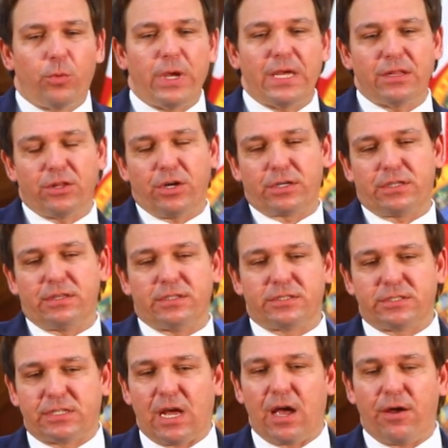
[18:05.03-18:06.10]
We looked in the
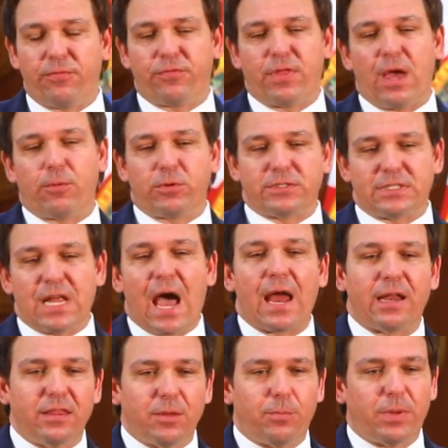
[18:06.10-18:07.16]
stuff that was
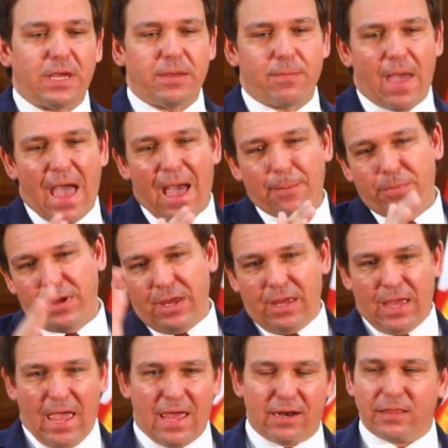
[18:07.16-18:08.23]
not in the BMAP
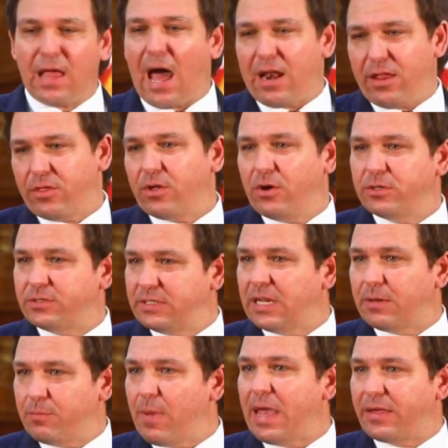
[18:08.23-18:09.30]
and a lot of those
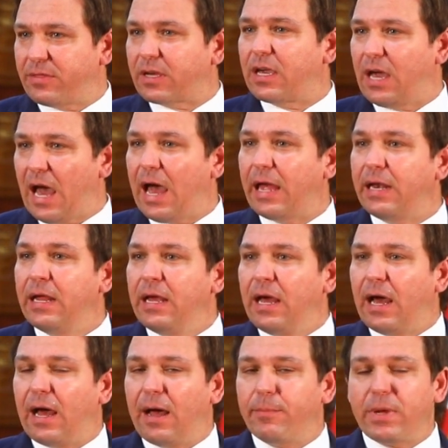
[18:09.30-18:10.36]
didn't make the cut.
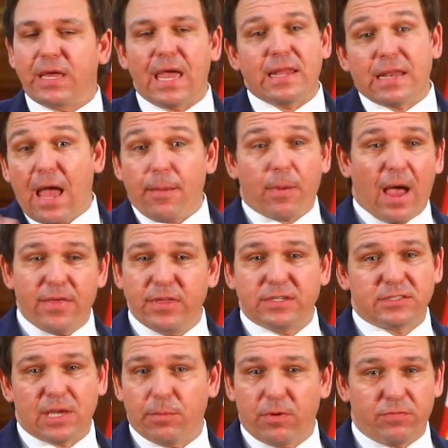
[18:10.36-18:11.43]
Um, again, not, I think
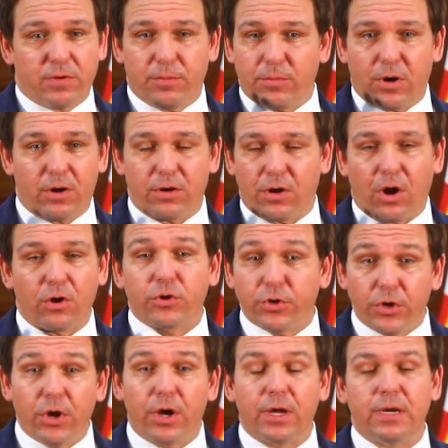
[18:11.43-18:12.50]
some of them are, are
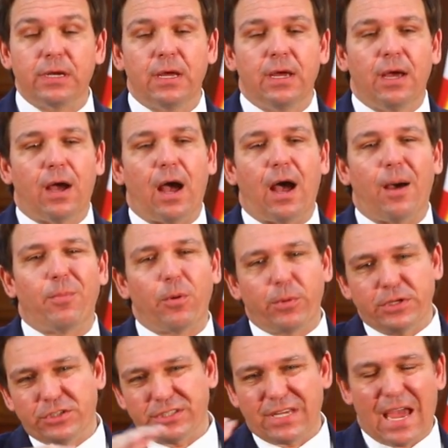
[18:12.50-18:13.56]
good, uh, but
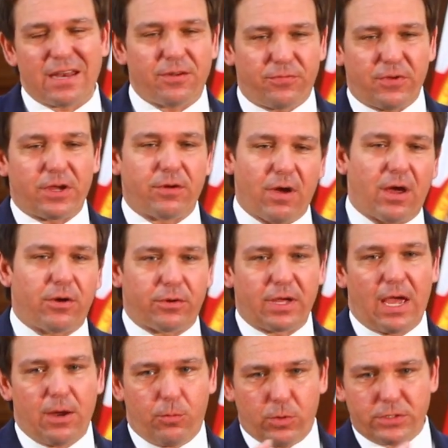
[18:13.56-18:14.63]
we just had to figure out,
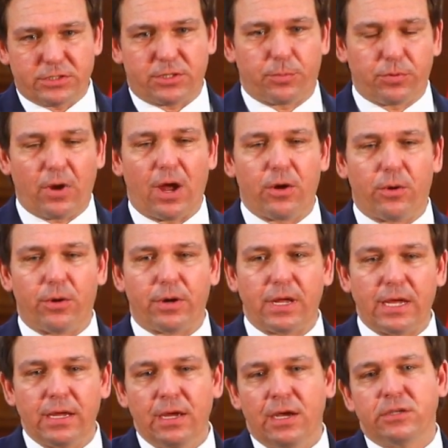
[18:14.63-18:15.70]
okay, what's the
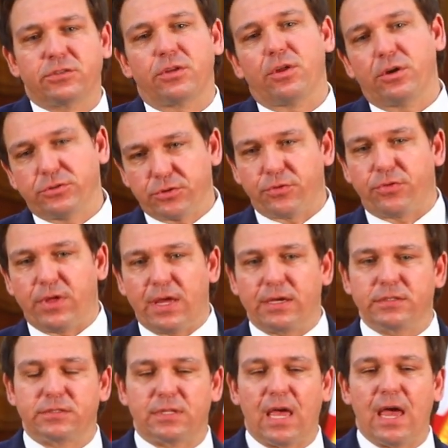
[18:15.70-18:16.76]
priority? So those are
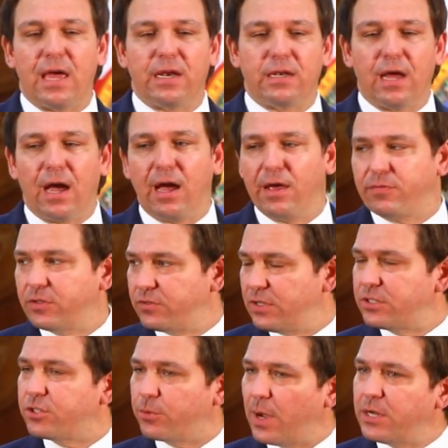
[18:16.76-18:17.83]
things that uh, if the
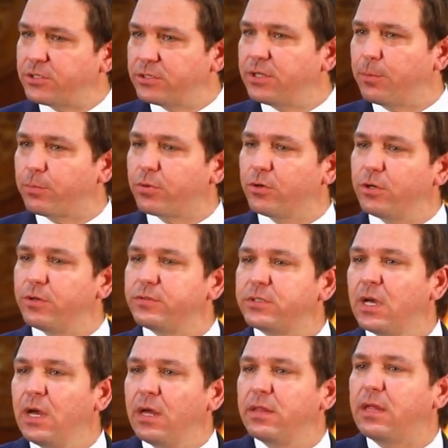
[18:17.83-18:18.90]
situation
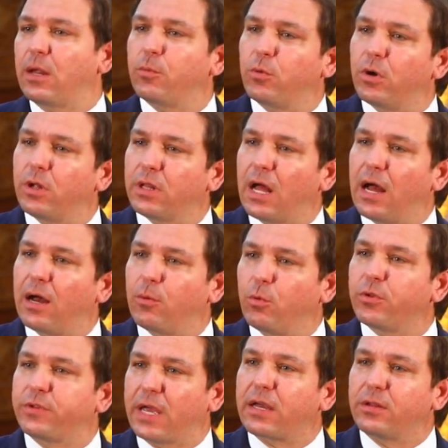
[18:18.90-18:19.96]
improves, then we'll, uh,
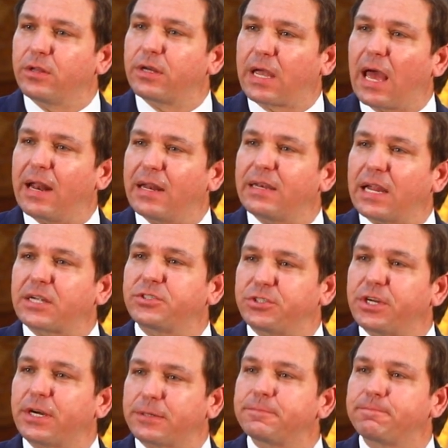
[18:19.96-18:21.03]
we'll take a look at it next
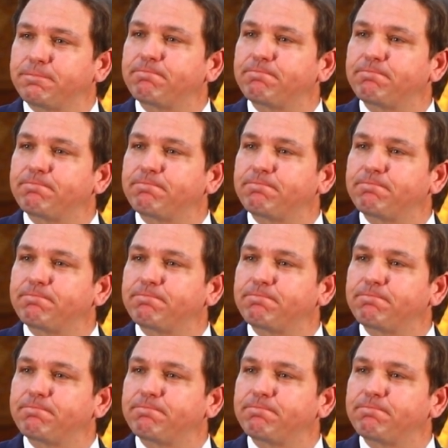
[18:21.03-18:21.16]
year.